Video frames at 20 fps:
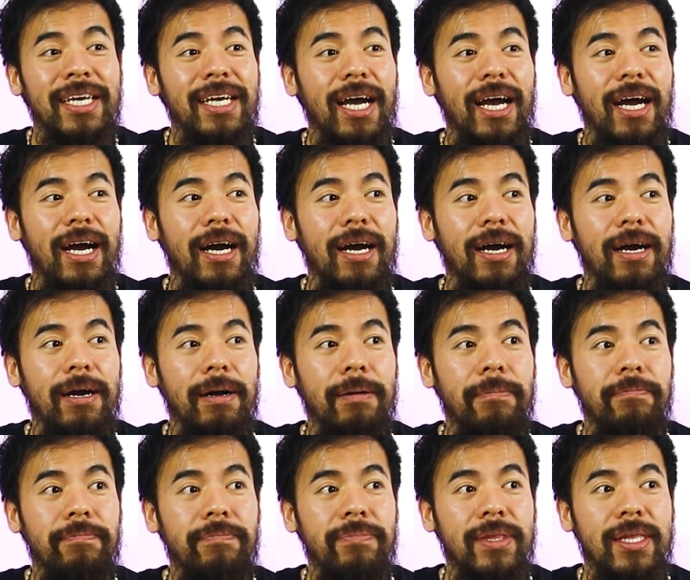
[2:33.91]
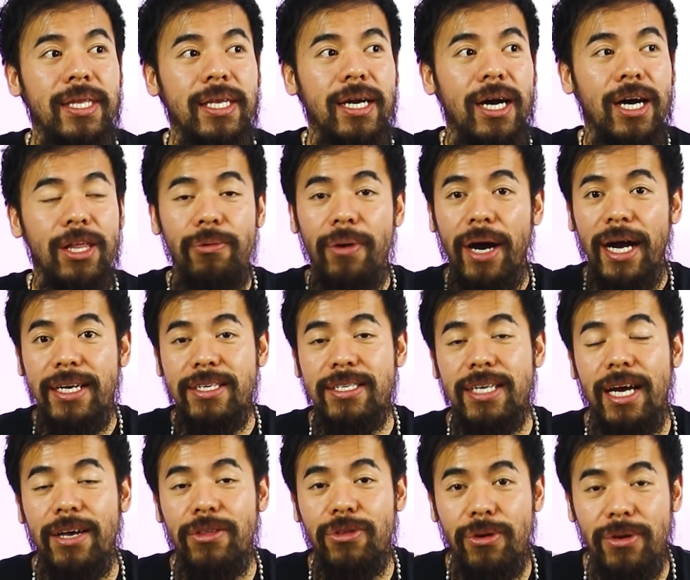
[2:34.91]
Um, otherwise,
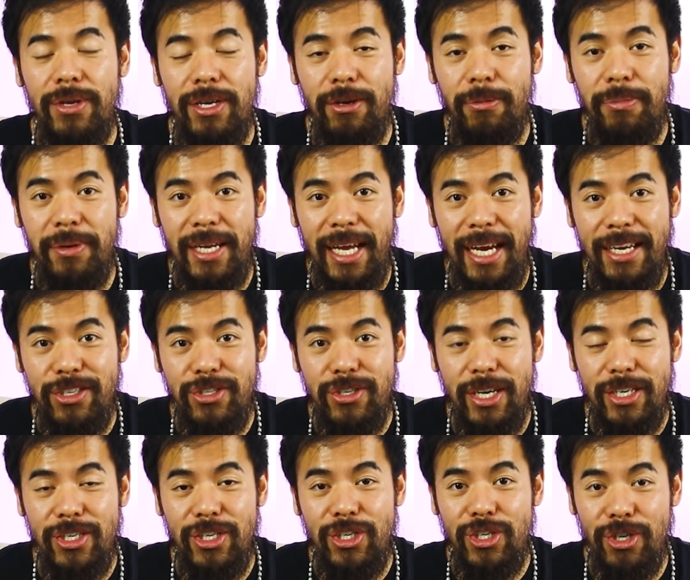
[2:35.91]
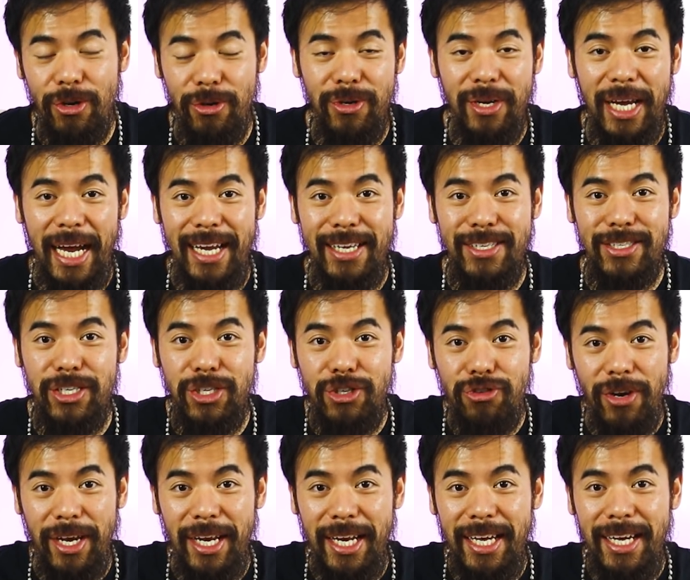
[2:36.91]
I thought it would be nice to actually show you guys the
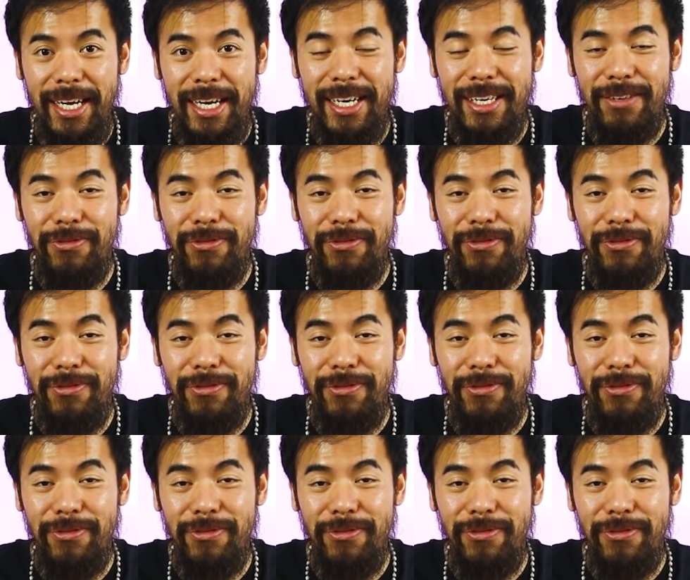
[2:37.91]
trailer.